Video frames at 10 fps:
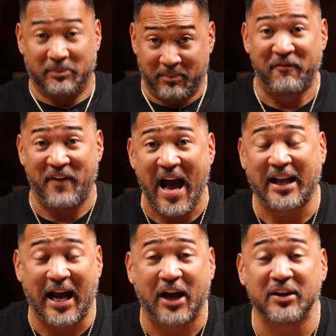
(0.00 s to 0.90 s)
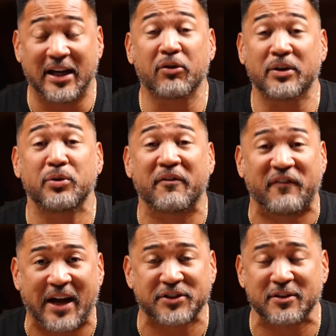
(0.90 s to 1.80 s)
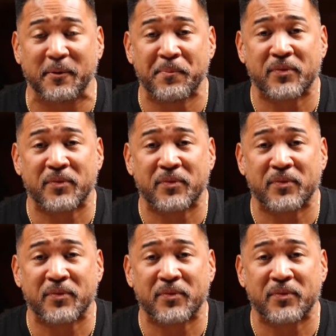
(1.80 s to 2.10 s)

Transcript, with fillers: In fact, I could not only do it faster,